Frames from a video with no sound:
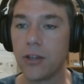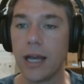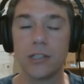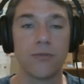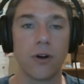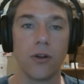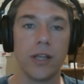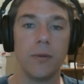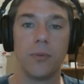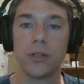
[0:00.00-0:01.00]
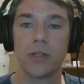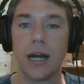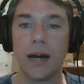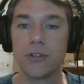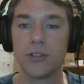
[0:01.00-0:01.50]
you guys for all the input, the
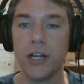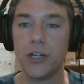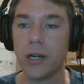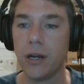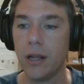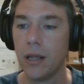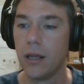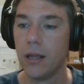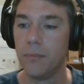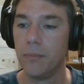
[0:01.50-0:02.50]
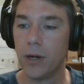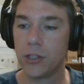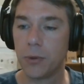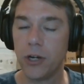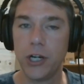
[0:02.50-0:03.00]
conversation.
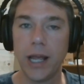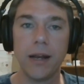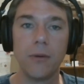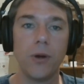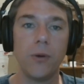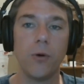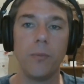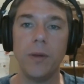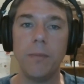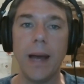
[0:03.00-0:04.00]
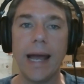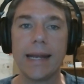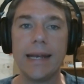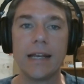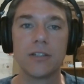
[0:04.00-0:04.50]
Much appreciated. We will be
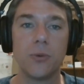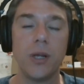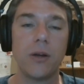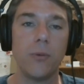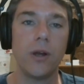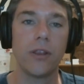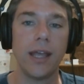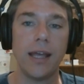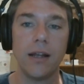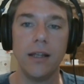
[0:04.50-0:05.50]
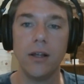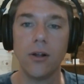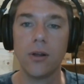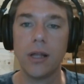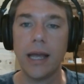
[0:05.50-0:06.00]
back next week with Anna
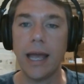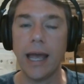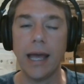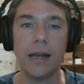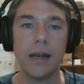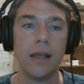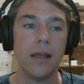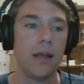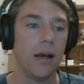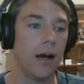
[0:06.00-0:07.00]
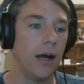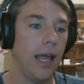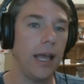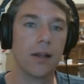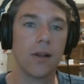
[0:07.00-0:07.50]
Hill at
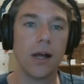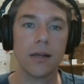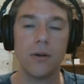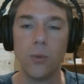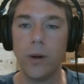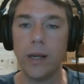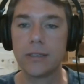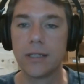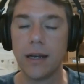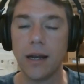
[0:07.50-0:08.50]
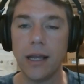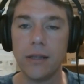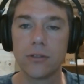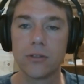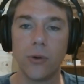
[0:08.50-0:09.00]
8 o'clock Wednesday
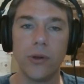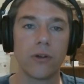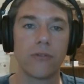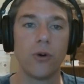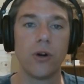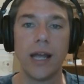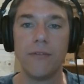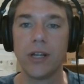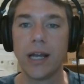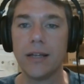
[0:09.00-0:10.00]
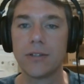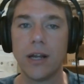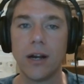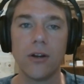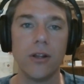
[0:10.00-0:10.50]
night. So we look forward to having you guys
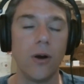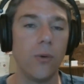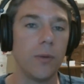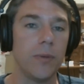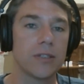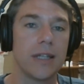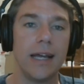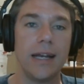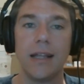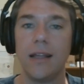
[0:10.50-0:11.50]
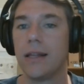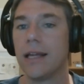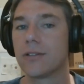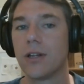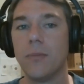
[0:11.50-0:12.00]
there. You don't want to miss that.
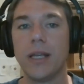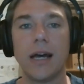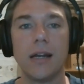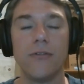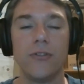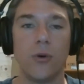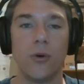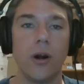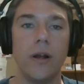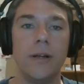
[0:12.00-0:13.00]
That's going to be kind of your